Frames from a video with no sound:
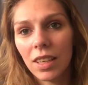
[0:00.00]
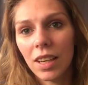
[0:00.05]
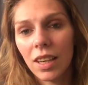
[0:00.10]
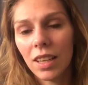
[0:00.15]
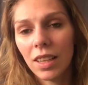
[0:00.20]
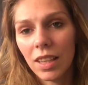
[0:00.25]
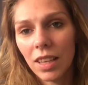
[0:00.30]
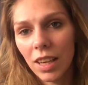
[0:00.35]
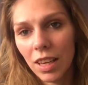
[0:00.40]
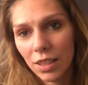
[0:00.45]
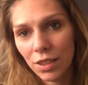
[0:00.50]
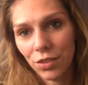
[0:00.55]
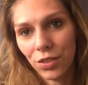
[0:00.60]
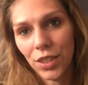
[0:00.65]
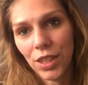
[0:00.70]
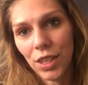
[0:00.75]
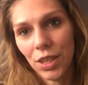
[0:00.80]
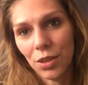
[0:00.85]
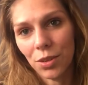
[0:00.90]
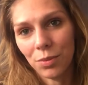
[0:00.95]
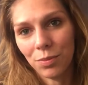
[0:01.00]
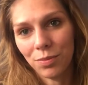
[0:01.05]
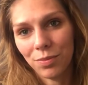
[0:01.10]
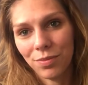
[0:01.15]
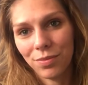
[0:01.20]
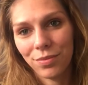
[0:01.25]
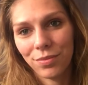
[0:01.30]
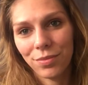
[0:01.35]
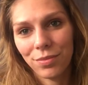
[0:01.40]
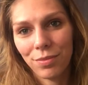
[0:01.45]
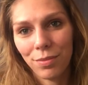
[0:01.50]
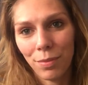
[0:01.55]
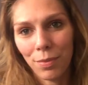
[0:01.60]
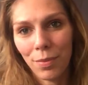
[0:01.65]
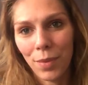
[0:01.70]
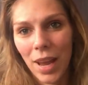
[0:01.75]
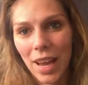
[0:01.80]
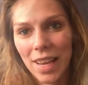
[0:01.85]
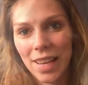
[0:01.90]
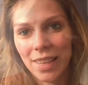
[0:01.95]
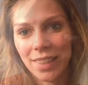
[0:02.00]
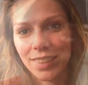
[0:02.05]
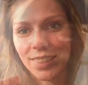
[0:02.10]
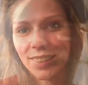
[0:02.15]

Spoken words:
in the next video. Bye.